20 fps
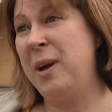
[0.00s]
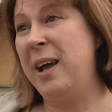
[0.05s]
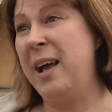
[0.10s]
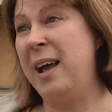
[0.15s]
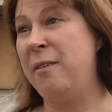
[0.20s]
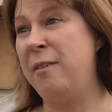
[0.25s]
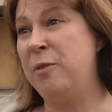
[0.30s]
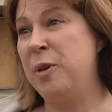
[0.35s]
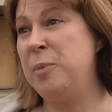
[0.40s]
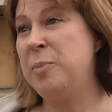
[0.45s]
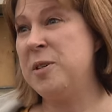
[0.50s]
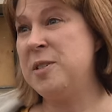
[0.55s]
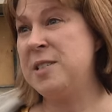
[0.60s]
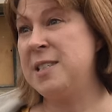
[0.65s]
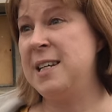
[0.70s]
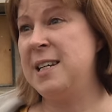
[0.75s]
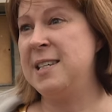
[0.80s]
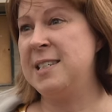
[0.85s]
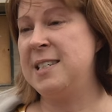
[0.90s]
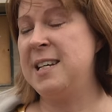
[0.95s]
Every
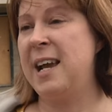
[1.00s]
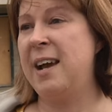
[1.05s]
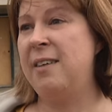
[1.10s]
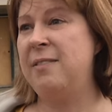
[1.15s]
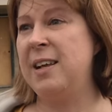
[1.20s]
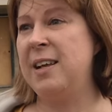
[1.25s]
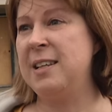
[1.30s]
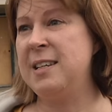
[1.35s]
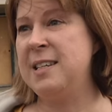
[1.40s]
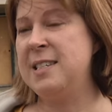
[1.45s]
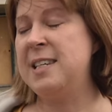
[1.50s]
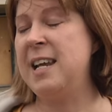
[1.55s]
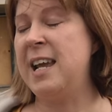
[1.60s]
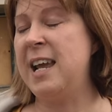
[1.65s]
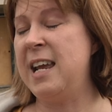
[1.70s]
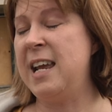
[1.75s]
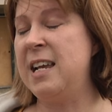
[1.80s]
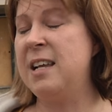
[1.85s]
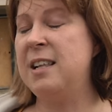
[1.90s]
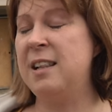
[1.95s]
person has to have at least eight